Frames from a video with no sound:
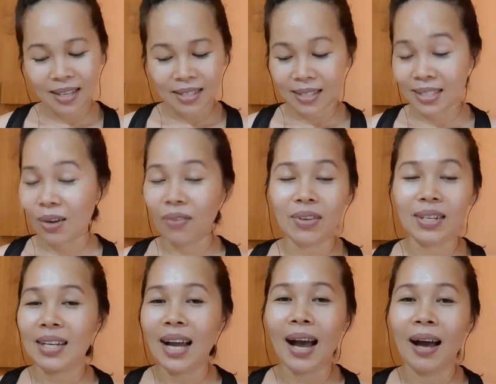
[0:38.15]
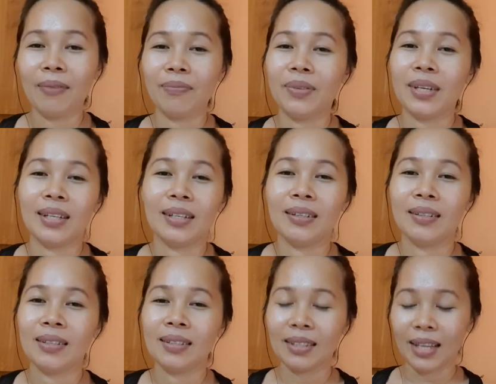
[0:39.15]
So very happy.
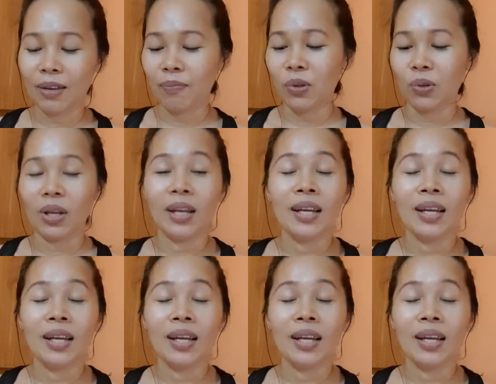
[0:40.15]
Thank you.